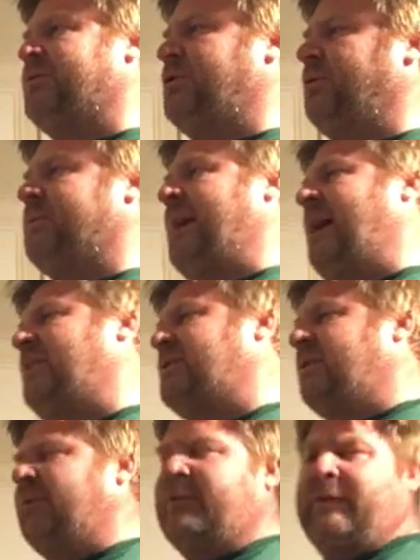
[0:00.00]

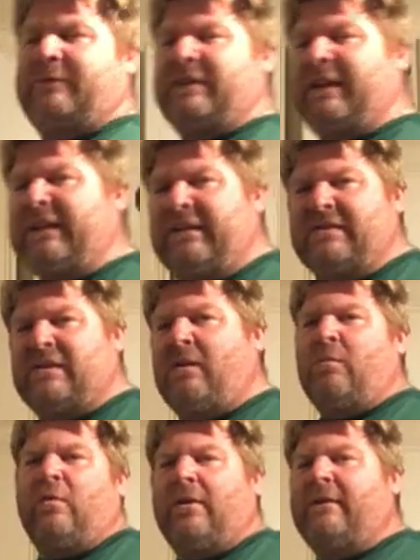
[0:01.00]
2015,
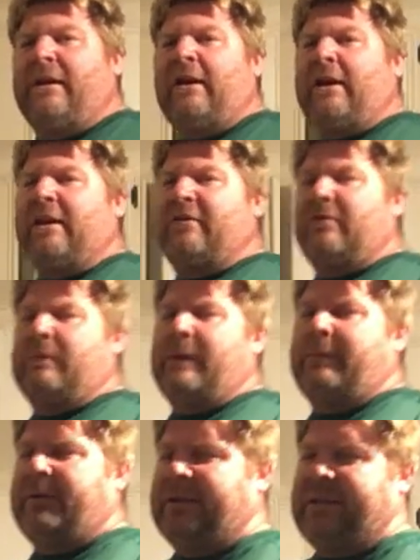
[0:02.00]
somewhere in there. I can
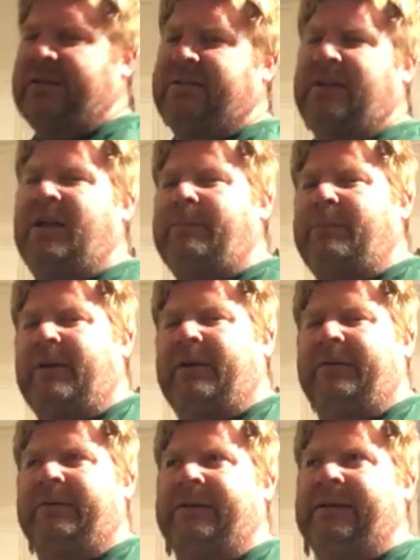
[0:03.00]
remember he ended up
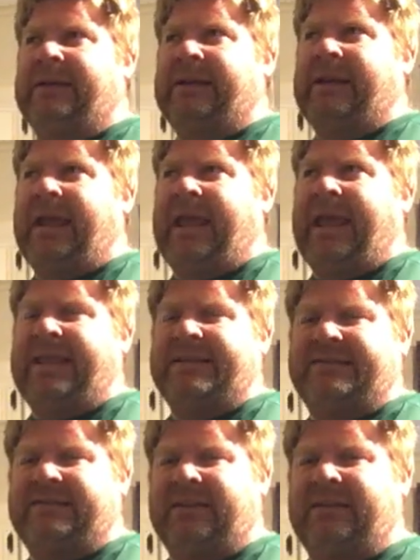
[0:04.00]
on
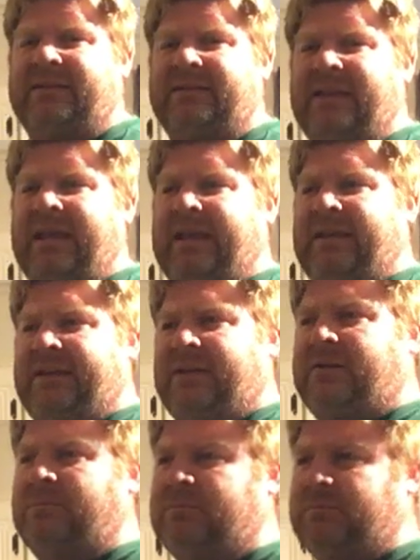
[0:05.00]
810
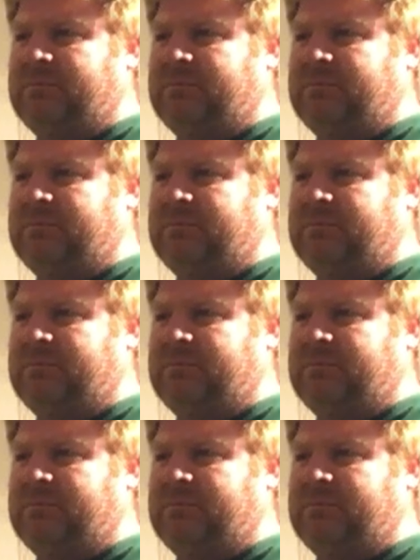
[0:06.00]
AM.